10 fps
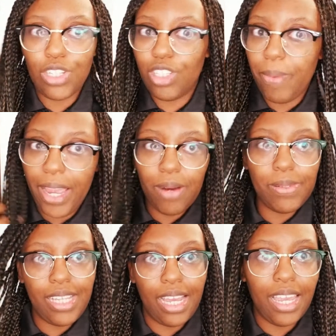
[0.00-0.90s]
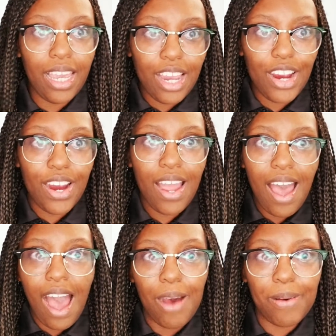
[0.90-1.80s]
So my hair was like here.
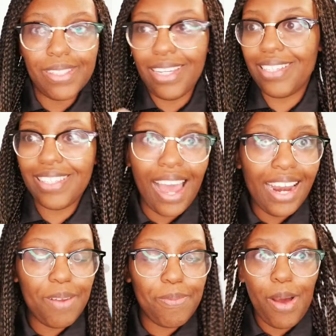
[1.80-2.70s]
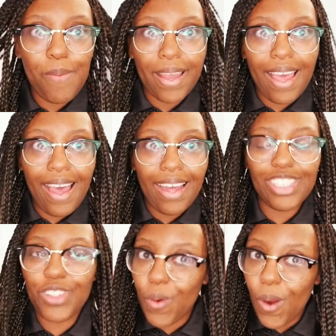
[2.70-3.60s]
I was excited. I'm like, oh my God,
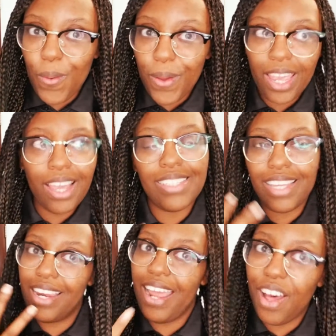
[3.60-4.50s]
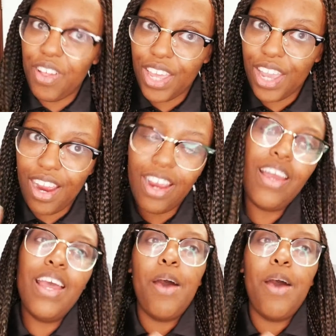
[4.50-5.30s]
it's growing, it's getting healthier.